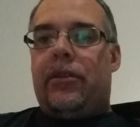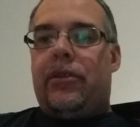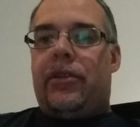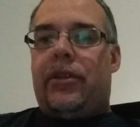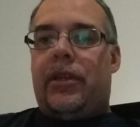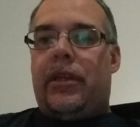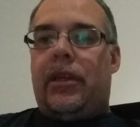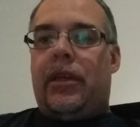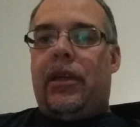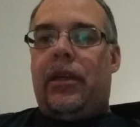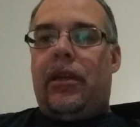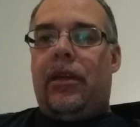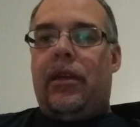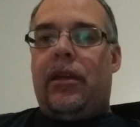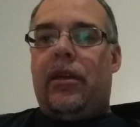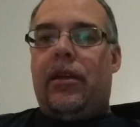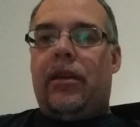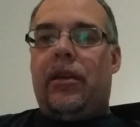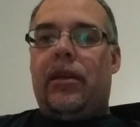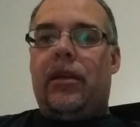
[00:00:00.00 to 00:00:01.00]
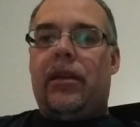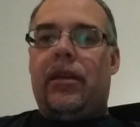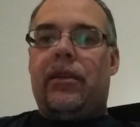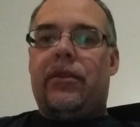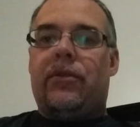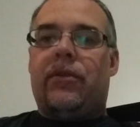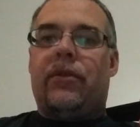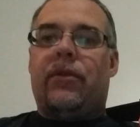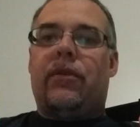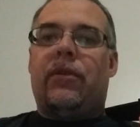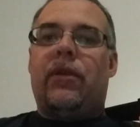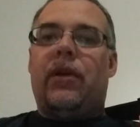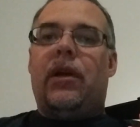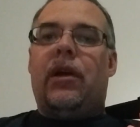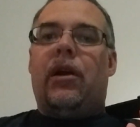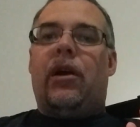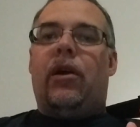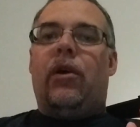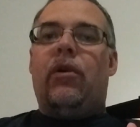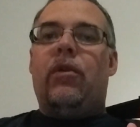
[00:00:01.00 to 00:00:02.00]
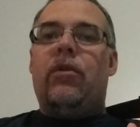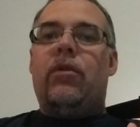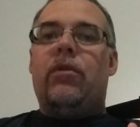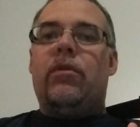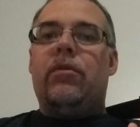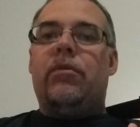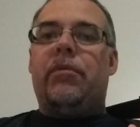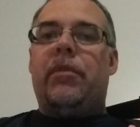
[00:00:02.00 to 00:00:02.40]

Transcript: G. So oh,